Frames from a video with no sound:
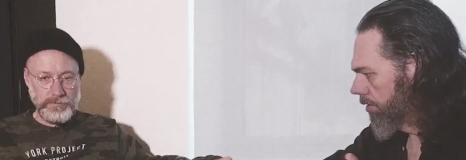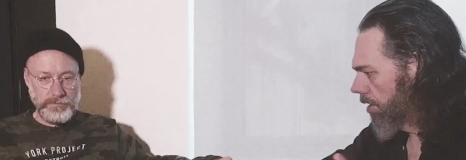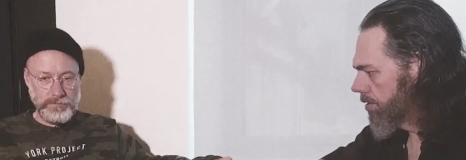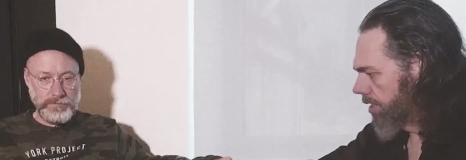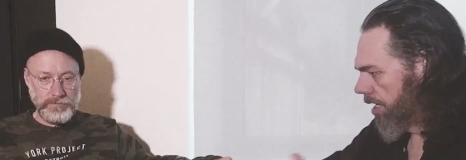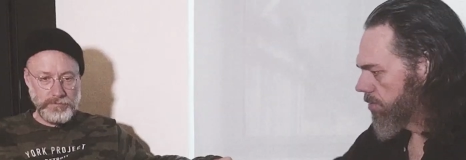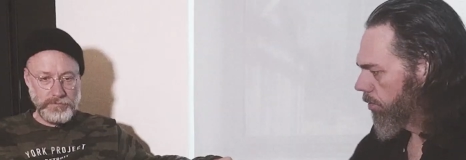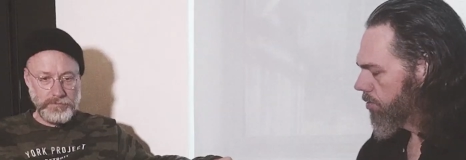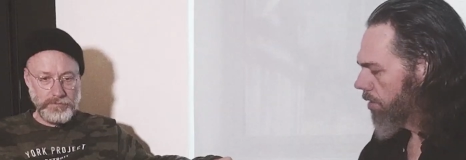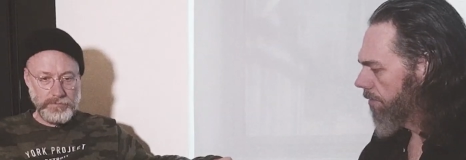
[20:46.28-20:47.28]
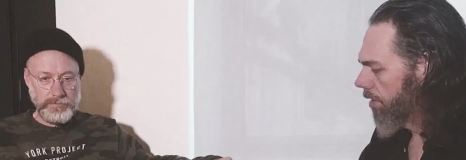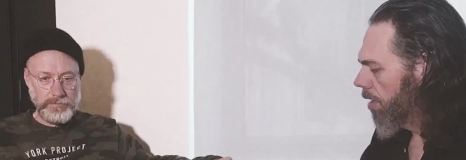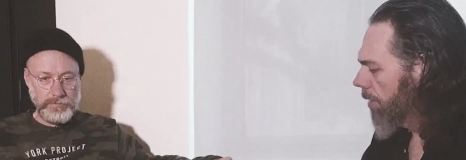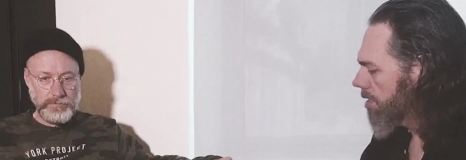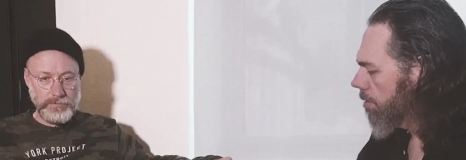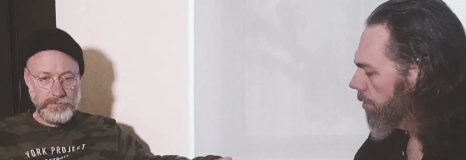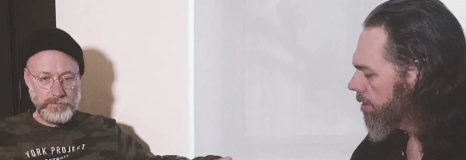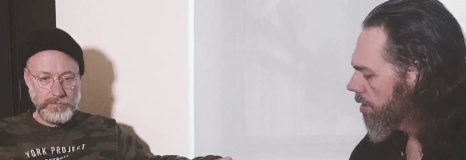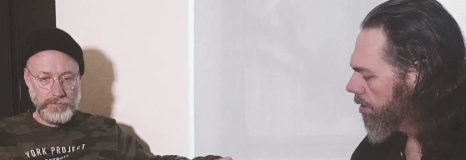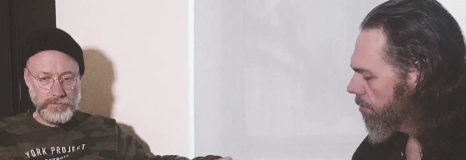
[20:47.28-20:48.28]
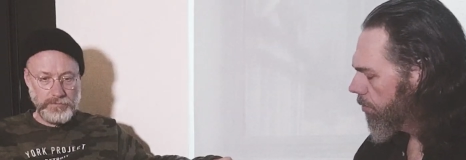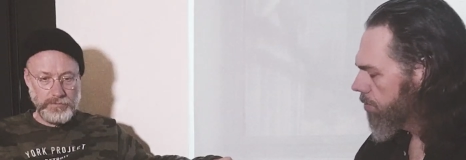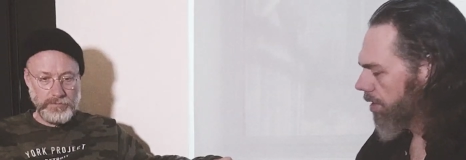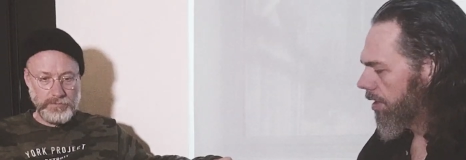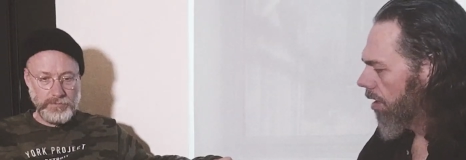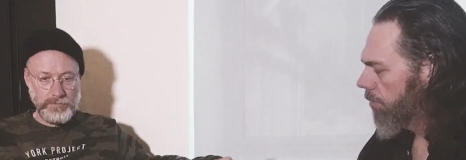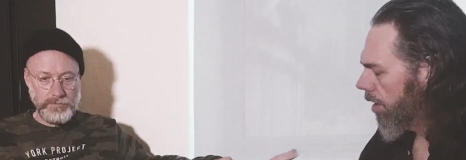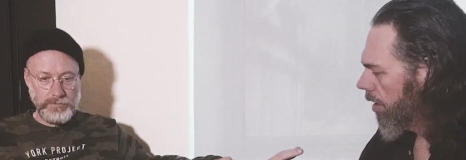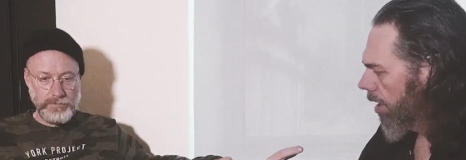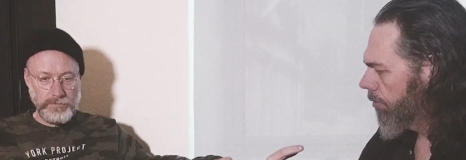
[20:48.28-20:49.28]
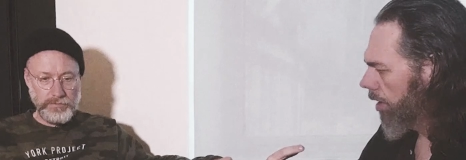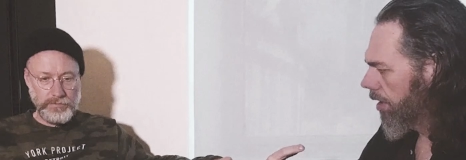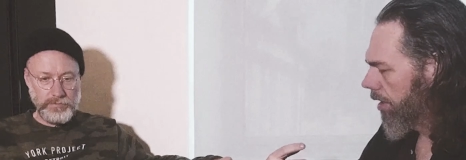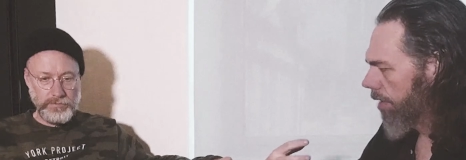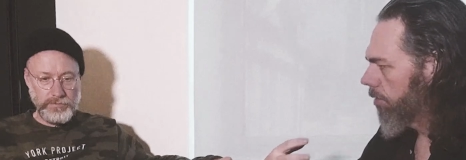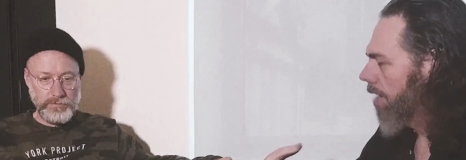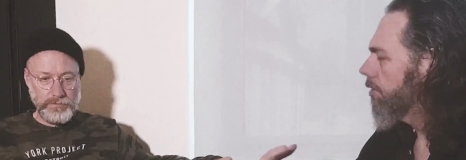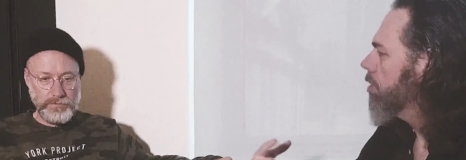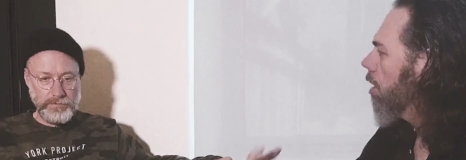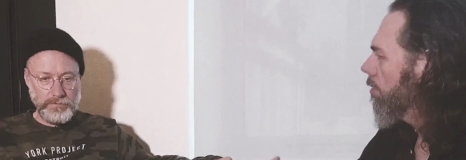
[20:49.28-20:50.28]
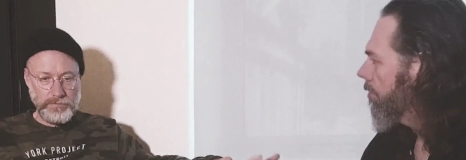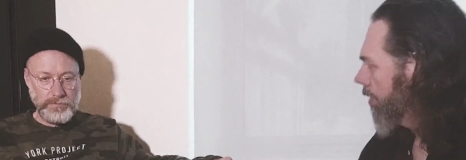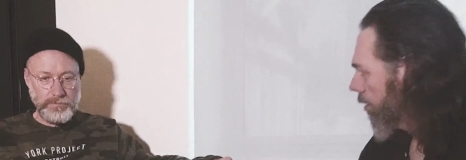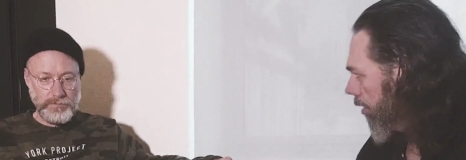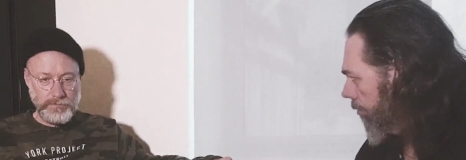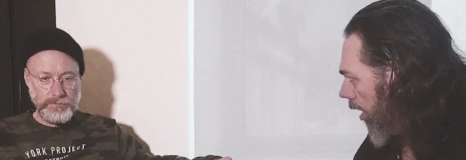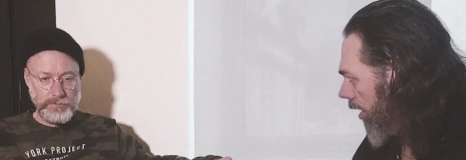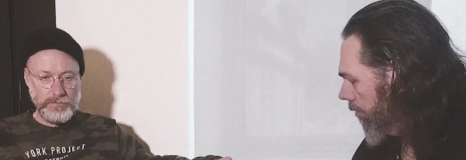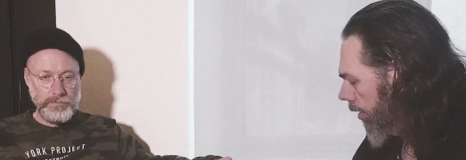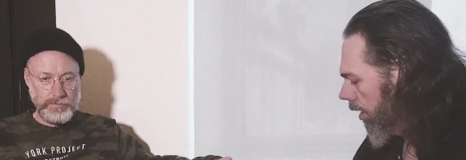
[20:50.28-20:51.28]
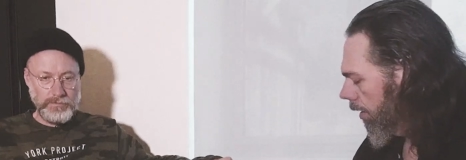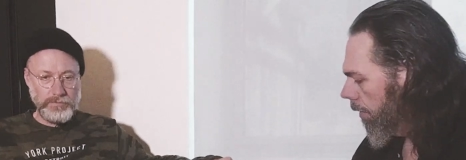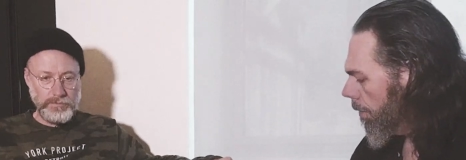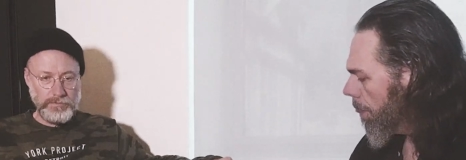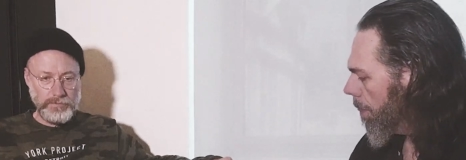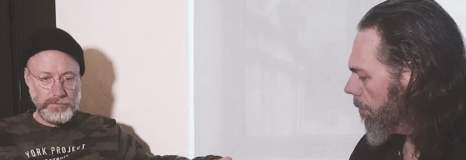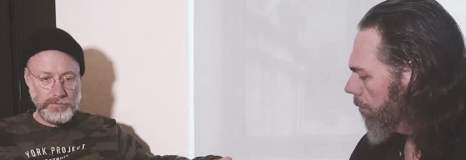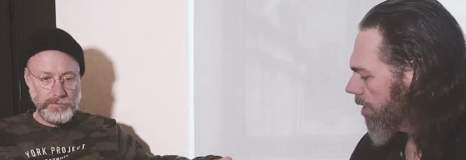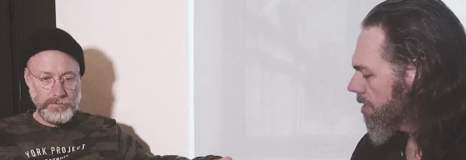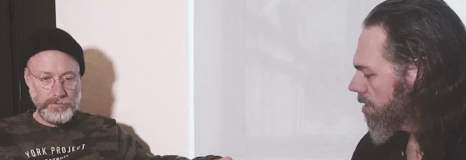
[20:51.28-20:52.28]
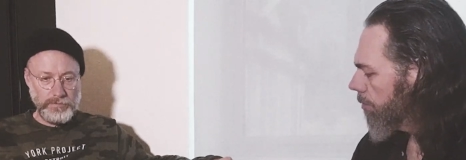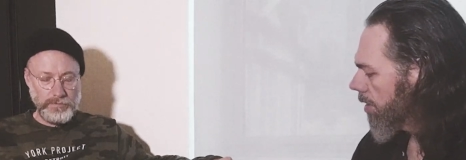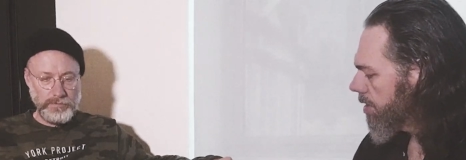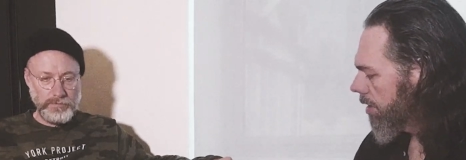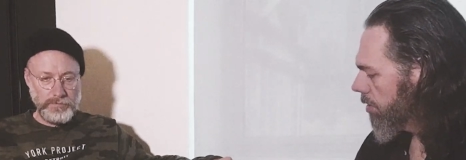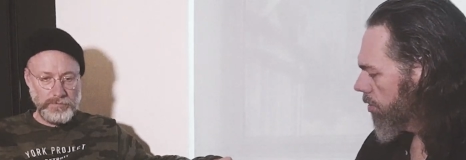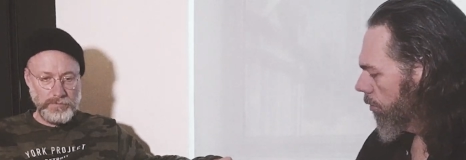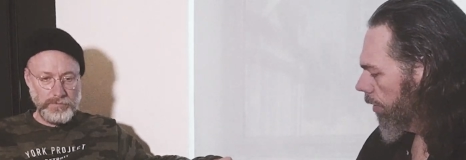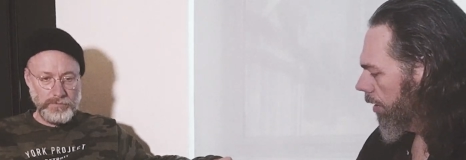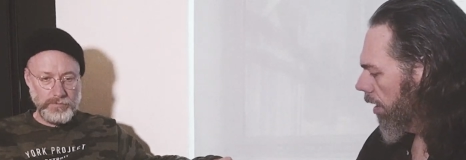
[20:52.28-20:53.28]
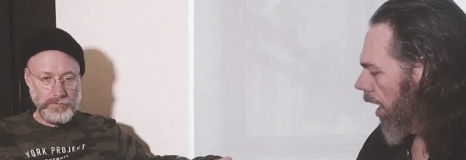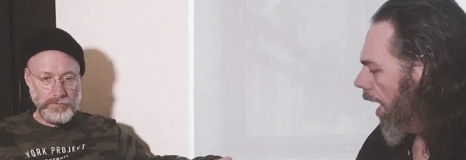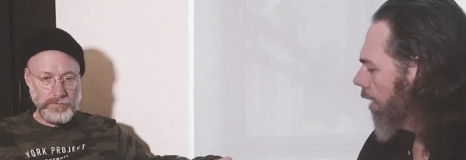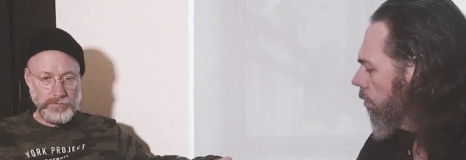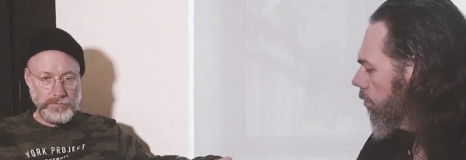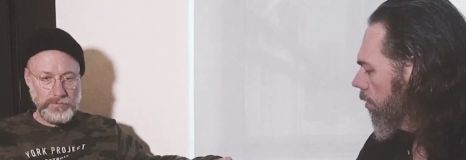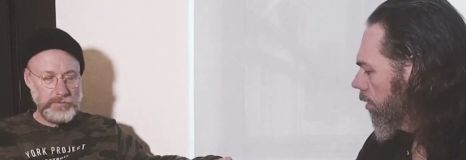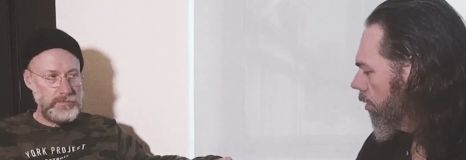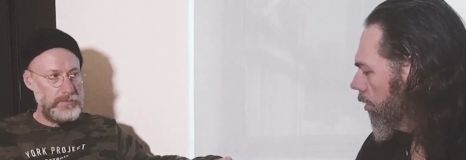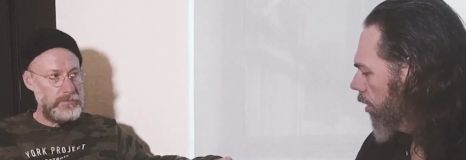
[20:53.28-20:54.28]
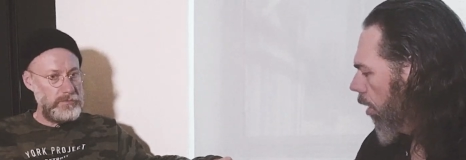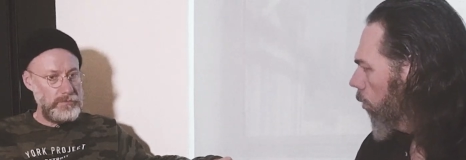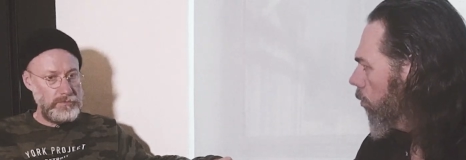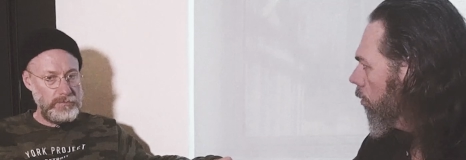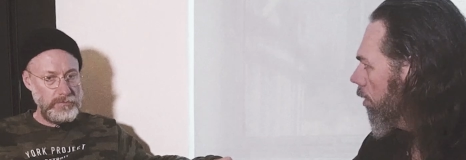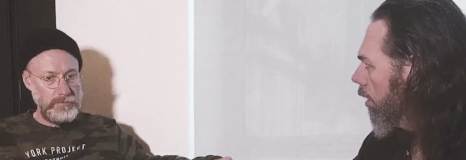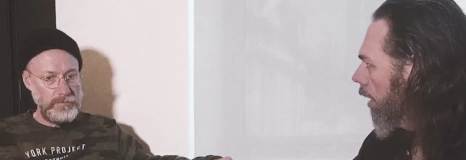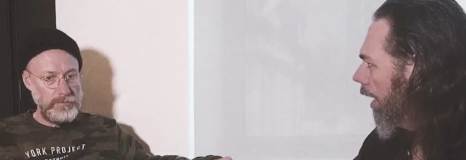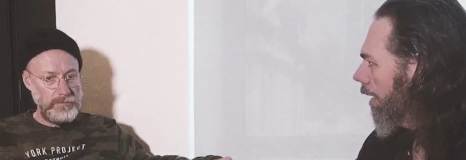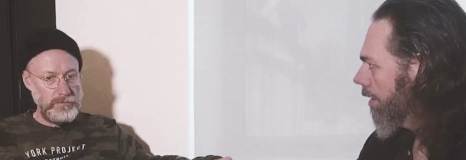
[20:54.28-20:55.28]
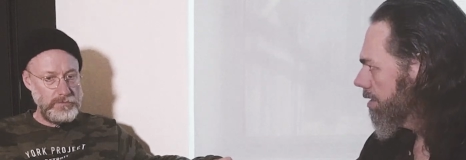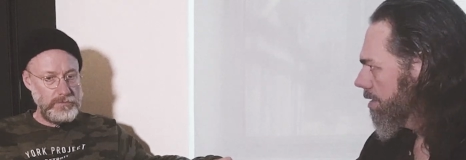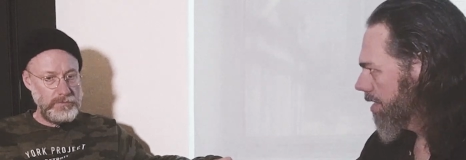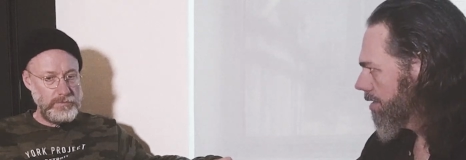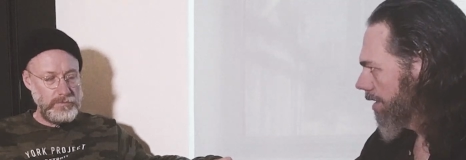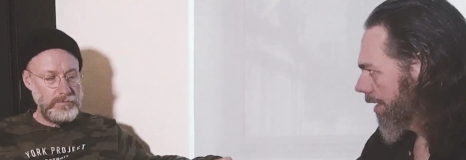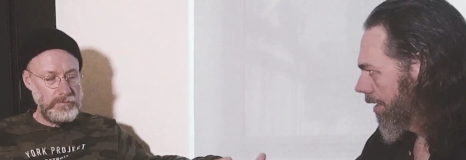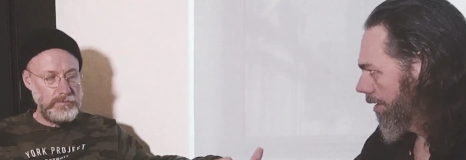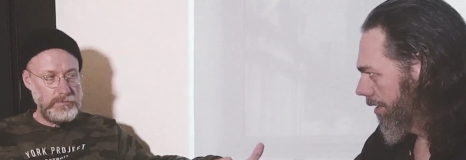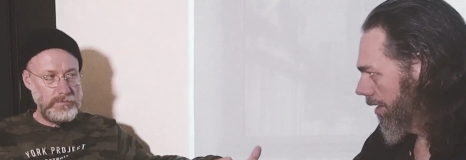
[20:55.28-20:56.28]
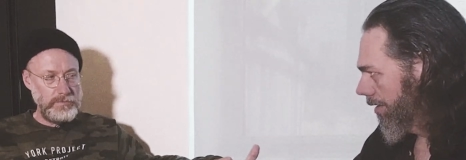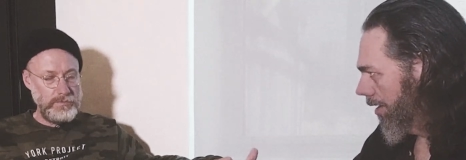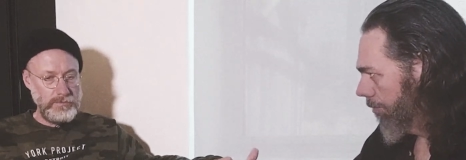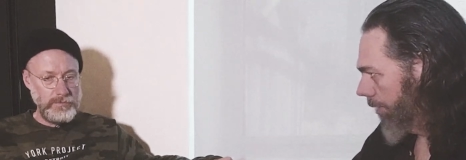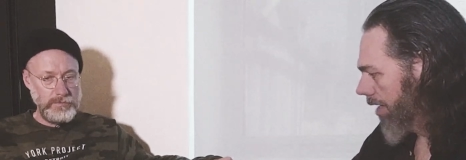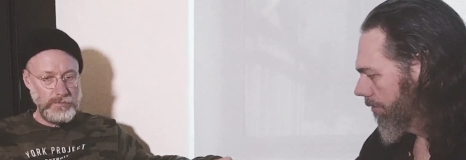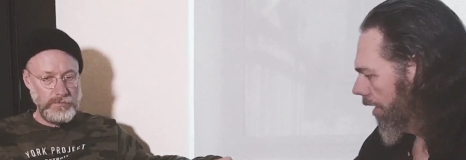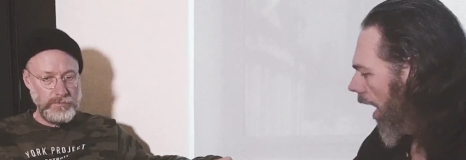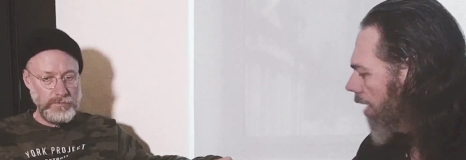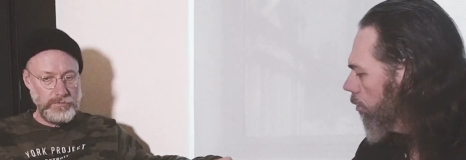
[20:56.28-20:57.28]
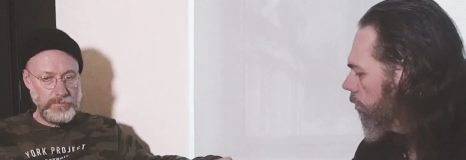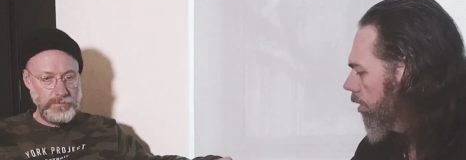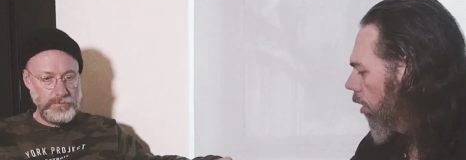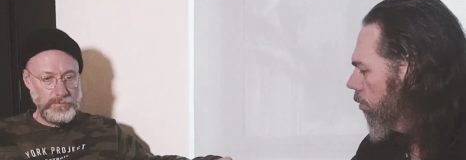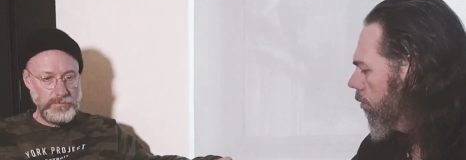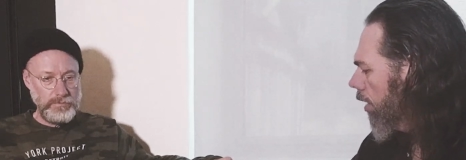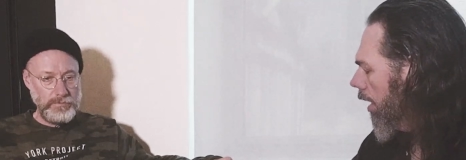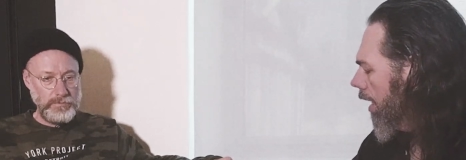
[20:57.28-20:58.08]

Speaker 1: to Darcy as we were driving up as I'm listening to the music. Now I'm not I'm not I don't have a ton of theory behind me, but as I'm listening to it, I don't know. And this is as like a, a, a benefit. I don't know